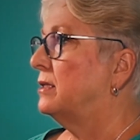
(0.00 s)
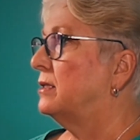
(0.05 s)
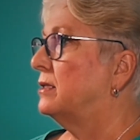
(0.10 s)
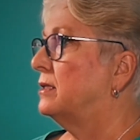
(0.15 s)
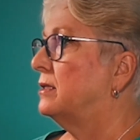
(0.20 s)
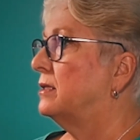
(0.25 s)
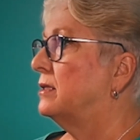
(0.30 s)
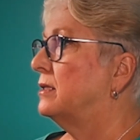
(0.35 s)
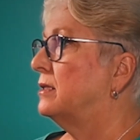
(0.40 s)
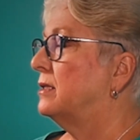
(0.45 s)

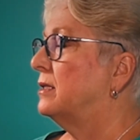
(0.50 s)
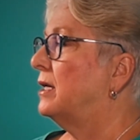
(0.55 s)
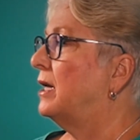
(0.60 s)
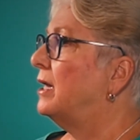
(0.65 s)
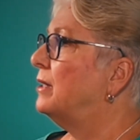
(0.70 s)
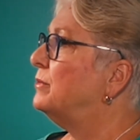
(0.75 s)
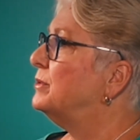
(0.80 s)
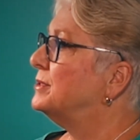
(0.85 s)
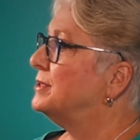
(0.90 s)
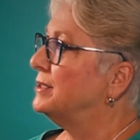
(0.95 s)
Come back.
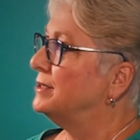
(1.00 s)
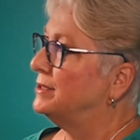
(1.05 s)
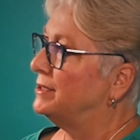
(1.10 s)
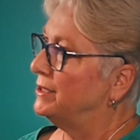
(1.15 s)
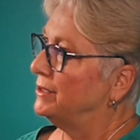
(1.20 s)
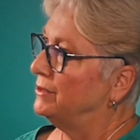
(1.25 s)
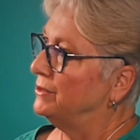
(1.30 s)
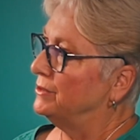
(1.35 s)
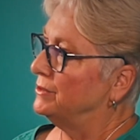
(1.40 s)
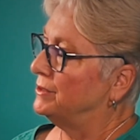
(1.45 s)
I was in
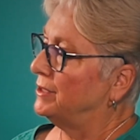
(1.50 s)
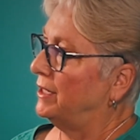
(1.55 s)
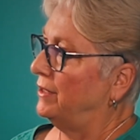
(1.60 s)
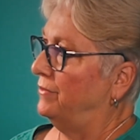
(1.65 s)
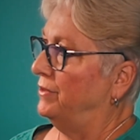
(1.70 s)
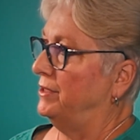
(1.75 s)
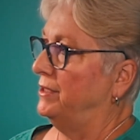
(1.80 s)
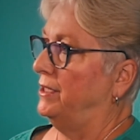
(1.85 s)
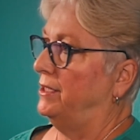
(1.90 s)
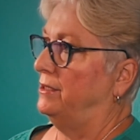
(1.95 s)
tears
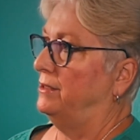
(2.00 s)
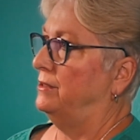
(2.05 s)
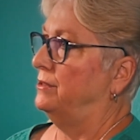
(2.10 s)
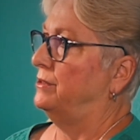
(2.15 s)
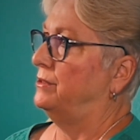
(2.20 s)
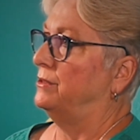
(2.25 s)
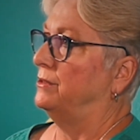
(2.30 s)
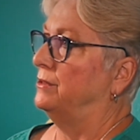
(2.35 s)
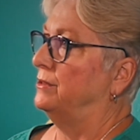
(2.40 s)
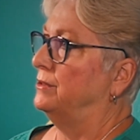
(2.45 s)
having to end the
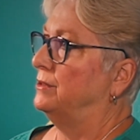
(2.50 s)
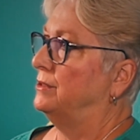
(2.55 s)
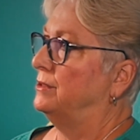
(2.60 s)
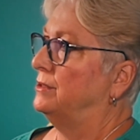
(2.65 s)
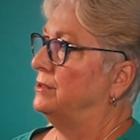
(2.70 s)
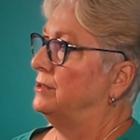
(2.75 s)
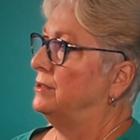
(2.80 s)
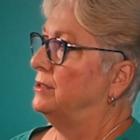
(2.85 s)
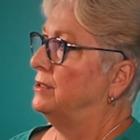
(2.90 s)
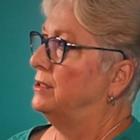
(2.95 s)
search,